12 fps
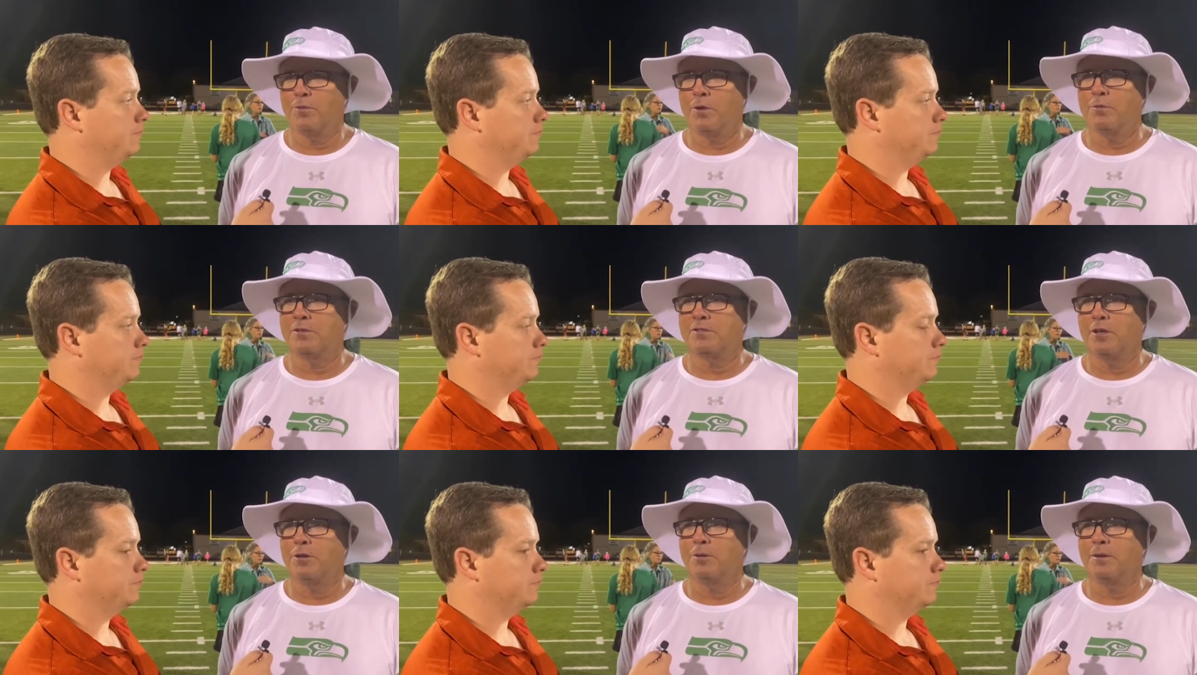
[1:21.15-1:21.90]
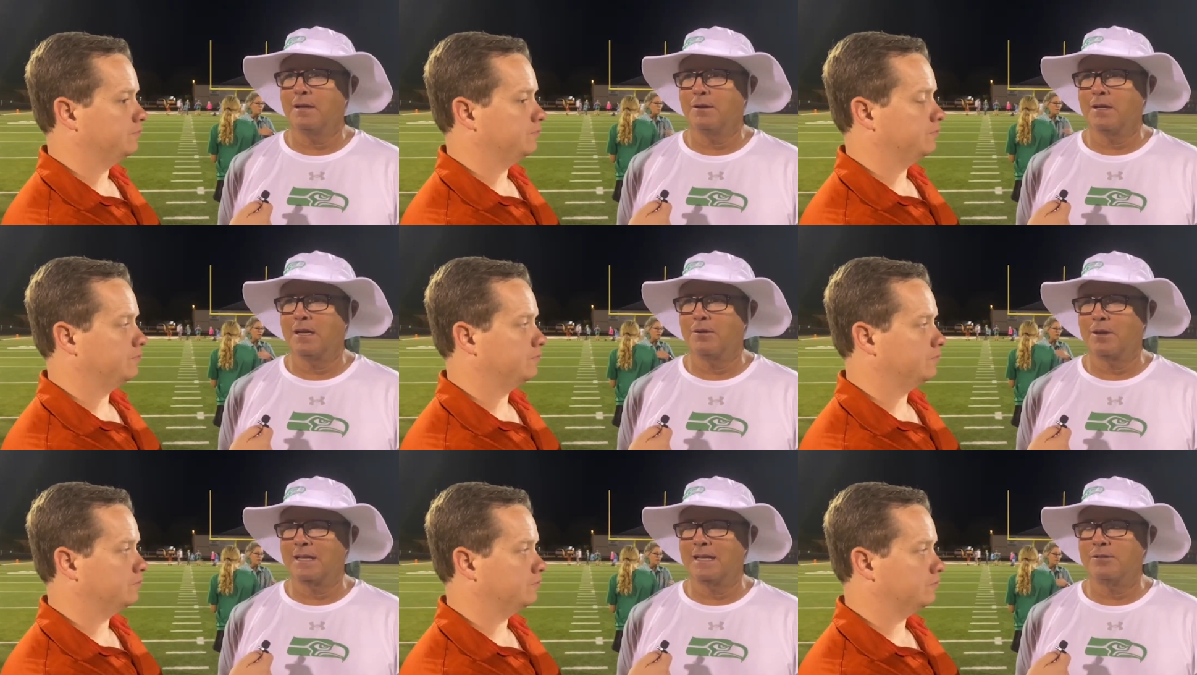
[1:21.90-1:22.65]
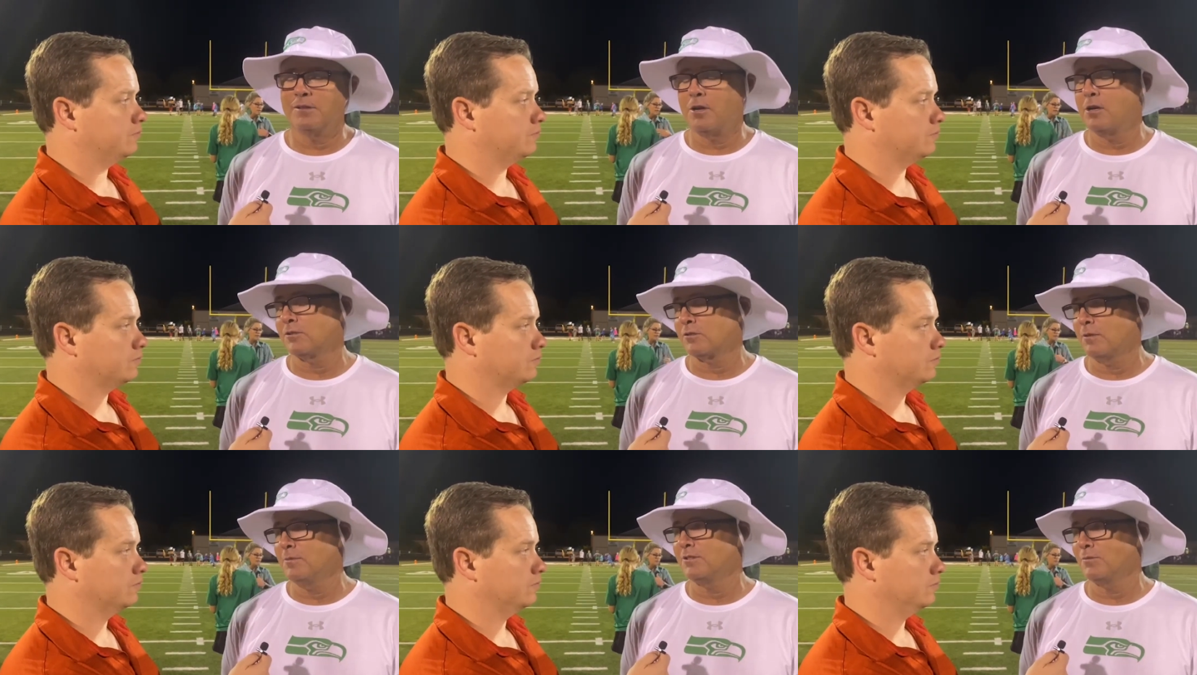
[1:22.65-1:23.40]
Speaker 1: we were so anyway. It's a long
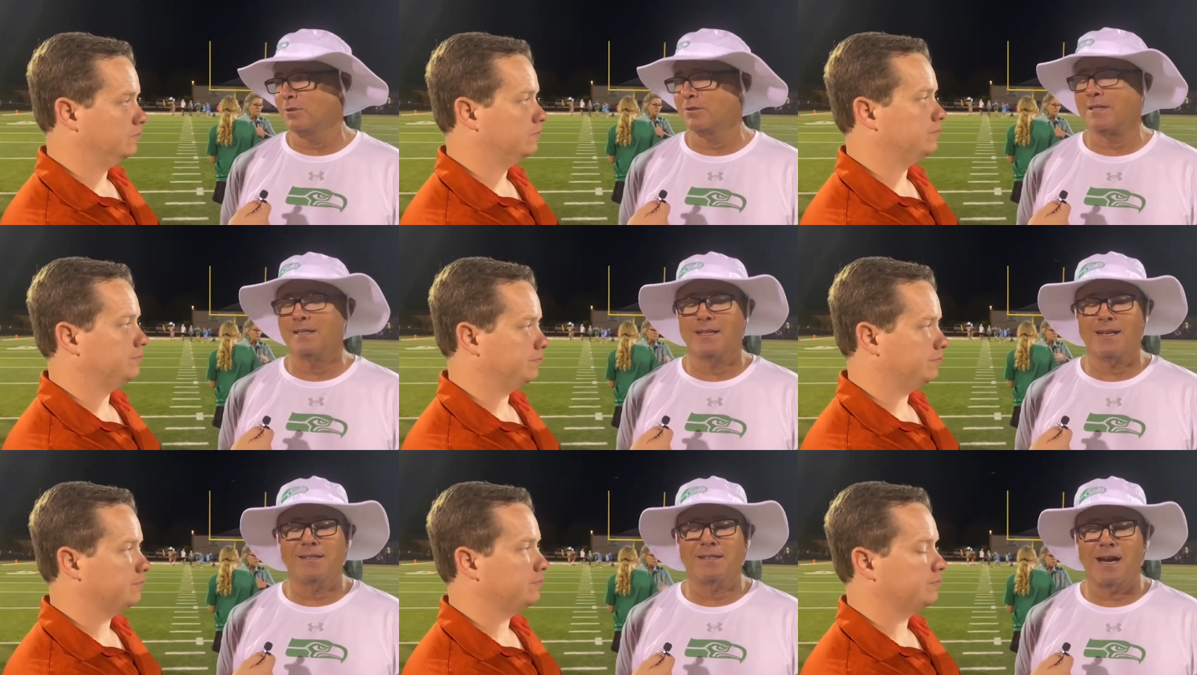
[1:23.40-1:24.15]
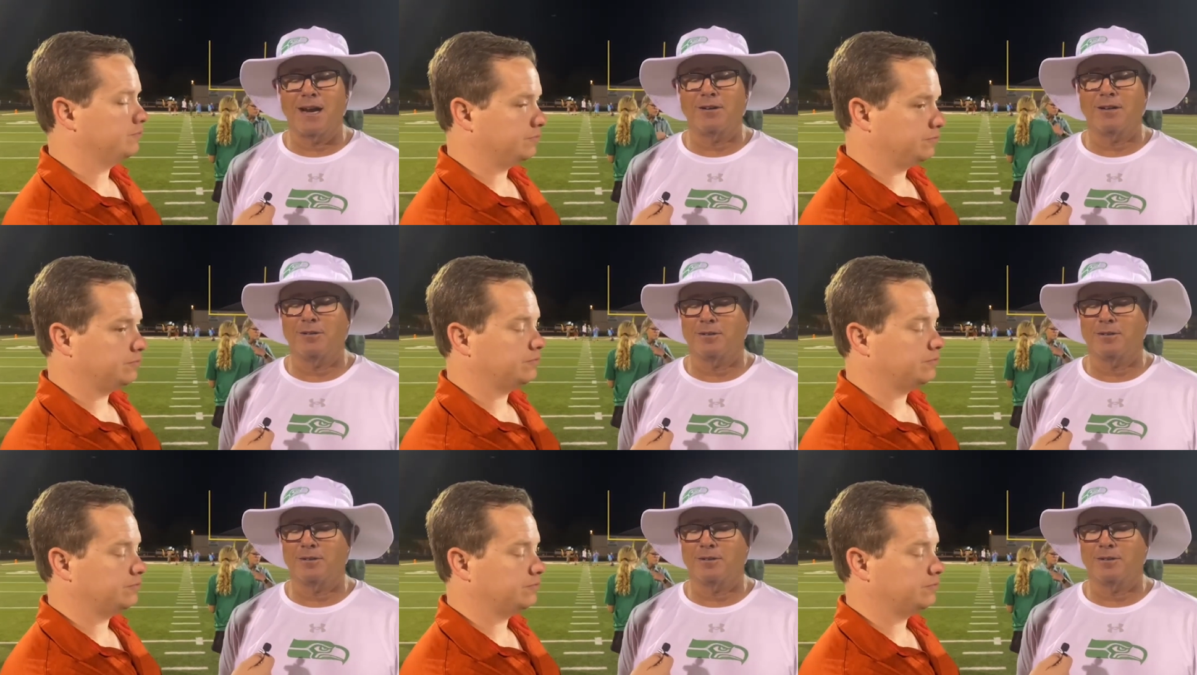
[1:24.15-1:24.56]
scrimmage, and we were getting kind of tired.